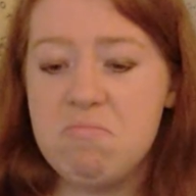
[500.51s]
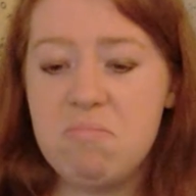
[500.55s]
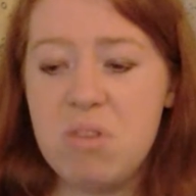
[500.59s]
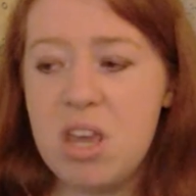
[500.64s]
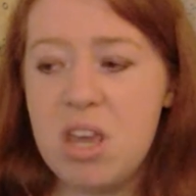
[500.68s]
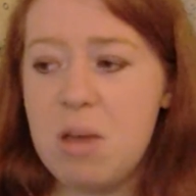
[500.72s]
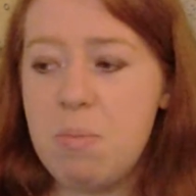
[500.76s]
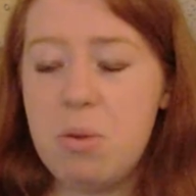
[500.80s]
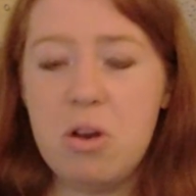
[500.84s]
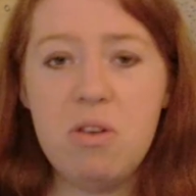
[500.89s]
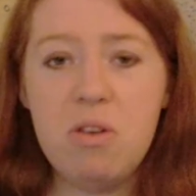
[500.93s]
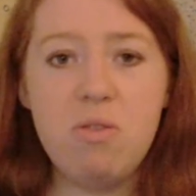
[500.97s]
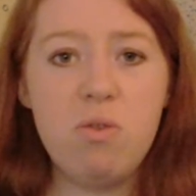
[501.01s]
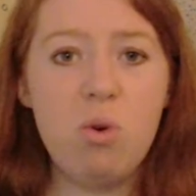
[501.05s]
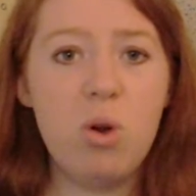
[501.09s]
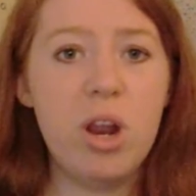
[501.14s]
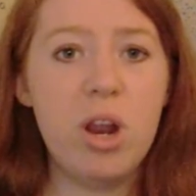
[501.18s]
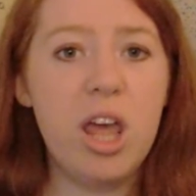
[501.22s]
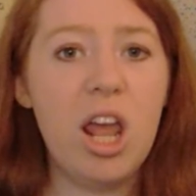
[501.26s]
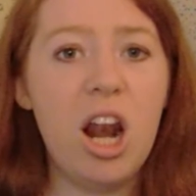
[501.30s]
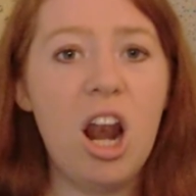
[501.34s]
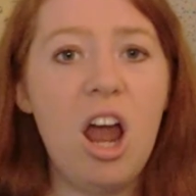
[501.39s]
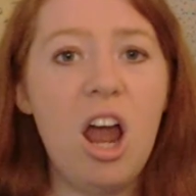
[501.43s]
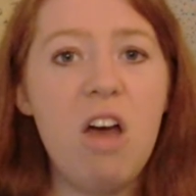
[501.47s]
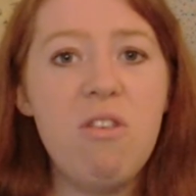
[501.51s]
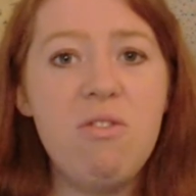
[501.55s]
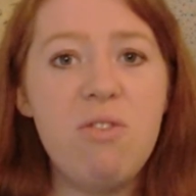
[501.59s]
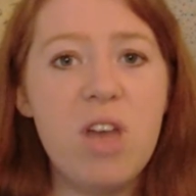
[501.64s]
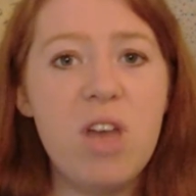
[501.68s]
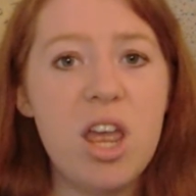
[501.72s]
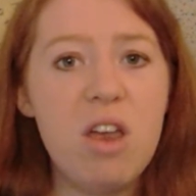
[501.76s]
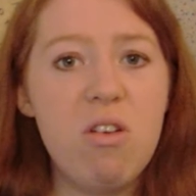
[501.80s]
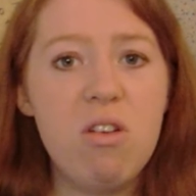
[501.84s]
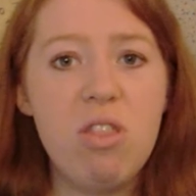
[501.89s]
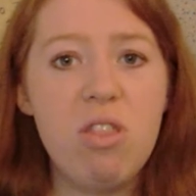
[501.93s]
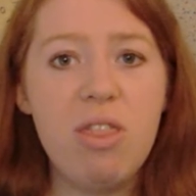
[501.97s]
People are falling in love
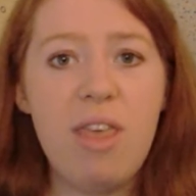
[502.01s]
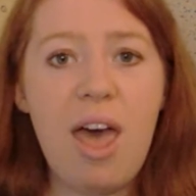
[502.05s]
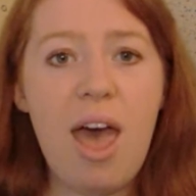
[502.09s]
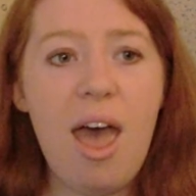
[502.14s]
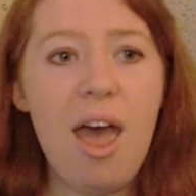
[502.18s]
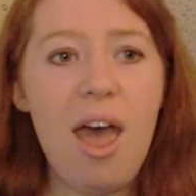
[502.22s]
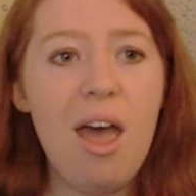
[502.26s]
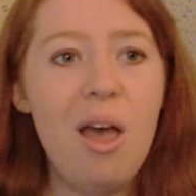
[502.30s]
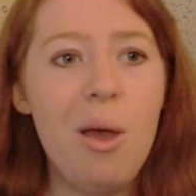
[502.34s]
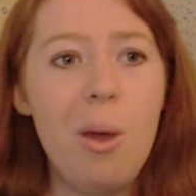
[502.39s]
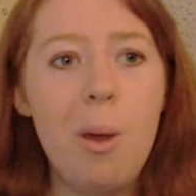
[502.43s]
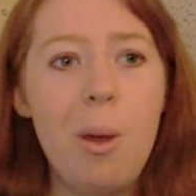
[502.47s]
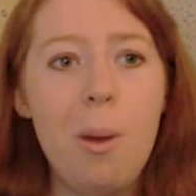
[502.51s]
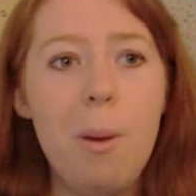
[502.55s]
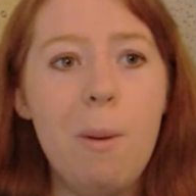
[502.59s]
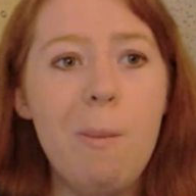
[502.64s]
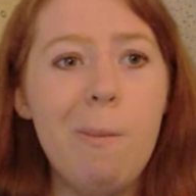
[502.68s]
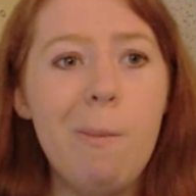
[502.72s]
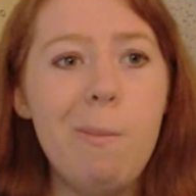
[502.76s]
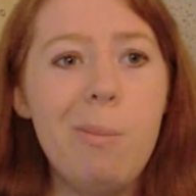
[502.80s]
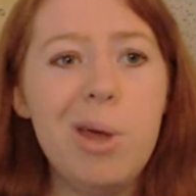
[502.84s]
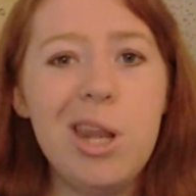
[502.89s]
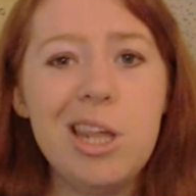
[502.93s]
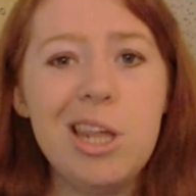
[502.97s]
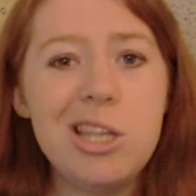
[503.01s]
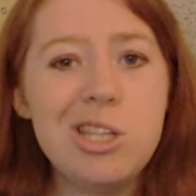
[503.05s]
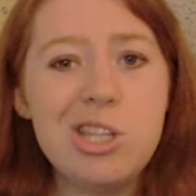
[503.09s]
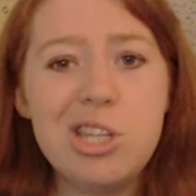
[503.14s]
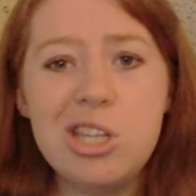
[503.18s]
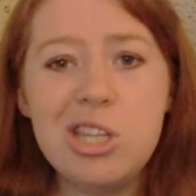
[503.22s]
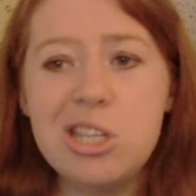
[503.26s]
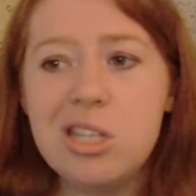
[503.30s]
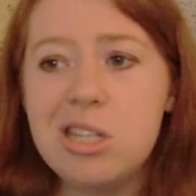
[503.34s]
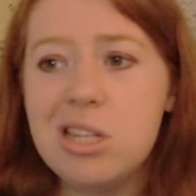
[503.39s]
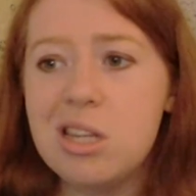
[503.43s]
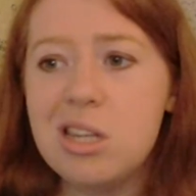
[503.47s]
here and there, but it's
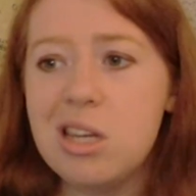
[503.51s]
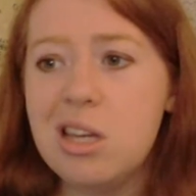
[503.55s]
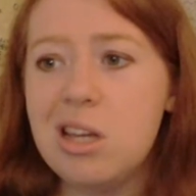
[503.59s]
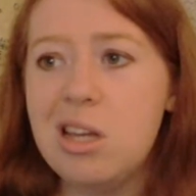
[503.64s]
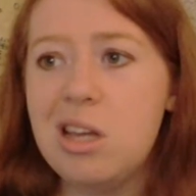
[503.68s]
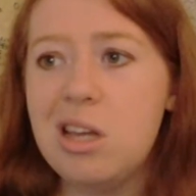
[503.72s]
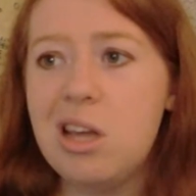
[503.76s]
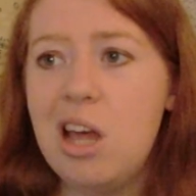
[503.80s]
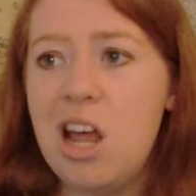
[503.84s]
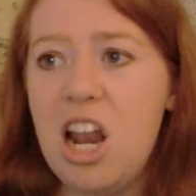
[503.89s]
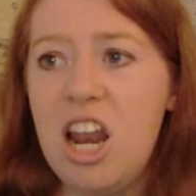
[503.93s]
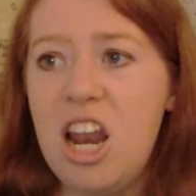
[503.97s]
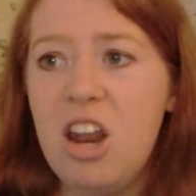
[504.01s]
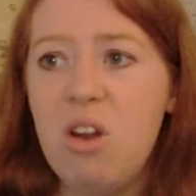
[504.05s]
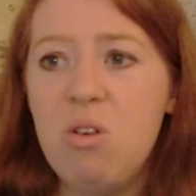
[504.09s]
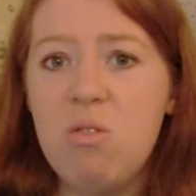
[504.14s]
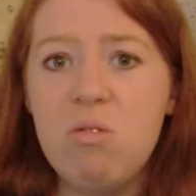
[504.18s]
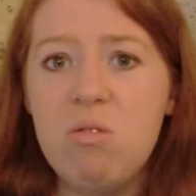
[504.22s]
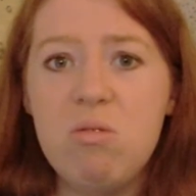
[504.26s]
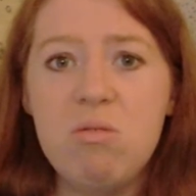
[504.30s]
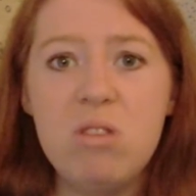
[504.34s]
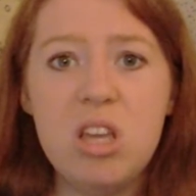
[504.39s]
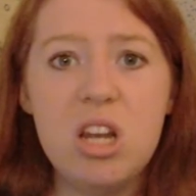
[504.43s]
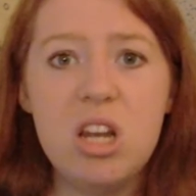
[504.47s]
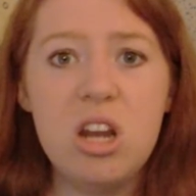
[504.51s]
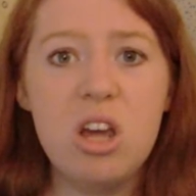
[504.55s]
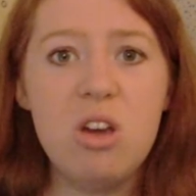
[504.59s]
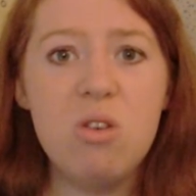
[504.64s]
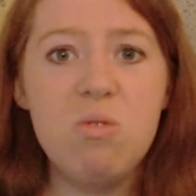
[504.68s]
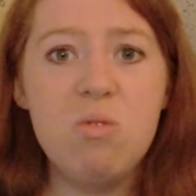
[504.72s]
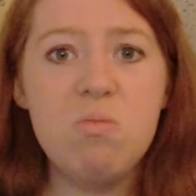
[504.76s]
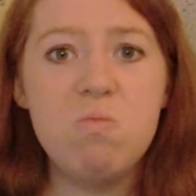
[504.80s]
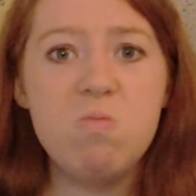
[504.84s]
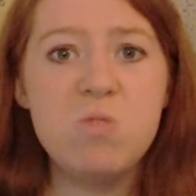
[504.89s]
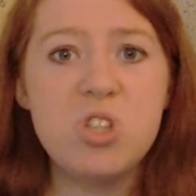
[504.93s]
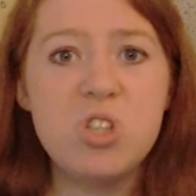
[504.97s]
just a little, you
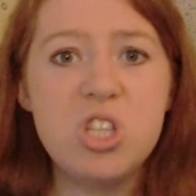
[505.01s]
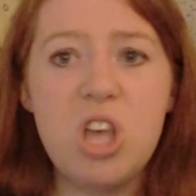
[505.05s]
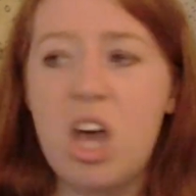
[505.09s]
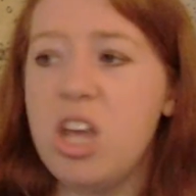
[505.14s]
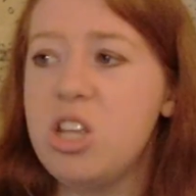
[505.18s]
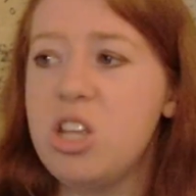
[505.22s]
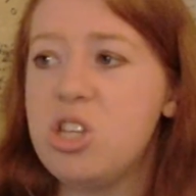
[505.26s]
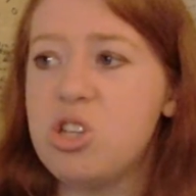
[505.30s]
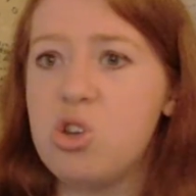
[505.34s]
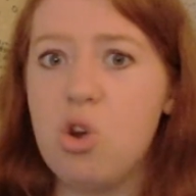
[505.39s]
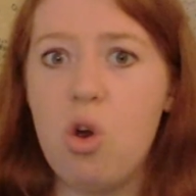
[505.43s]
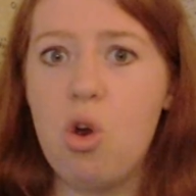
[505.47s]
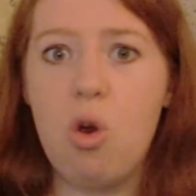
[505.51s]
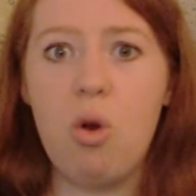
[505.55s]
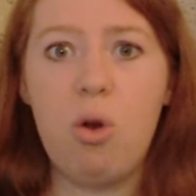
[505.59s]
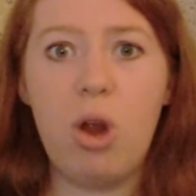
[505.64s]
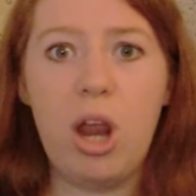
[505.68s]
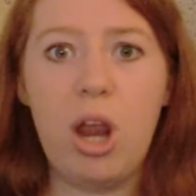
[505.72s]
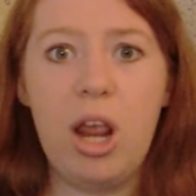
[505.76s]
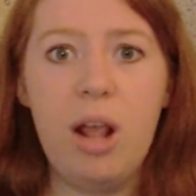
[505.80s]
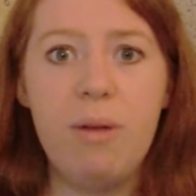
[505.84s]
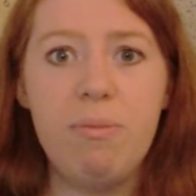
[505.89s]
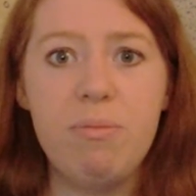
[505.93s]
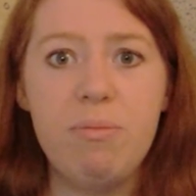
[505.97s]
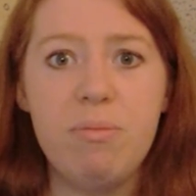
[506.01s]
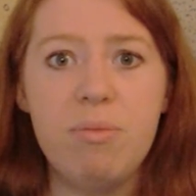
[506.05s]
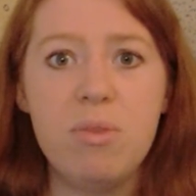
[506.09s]
know, side story.